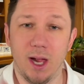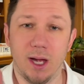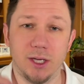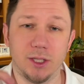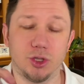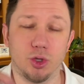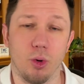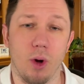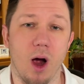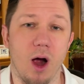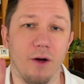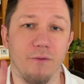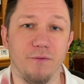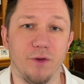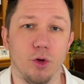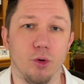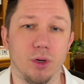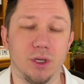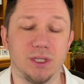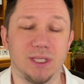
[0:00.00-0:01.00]
so our
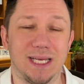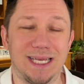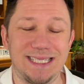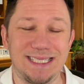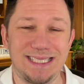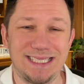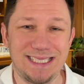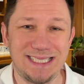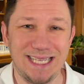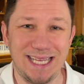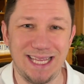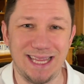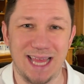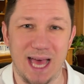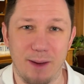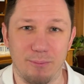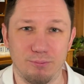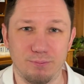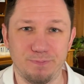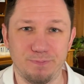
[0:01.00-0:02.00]
viewers can see them.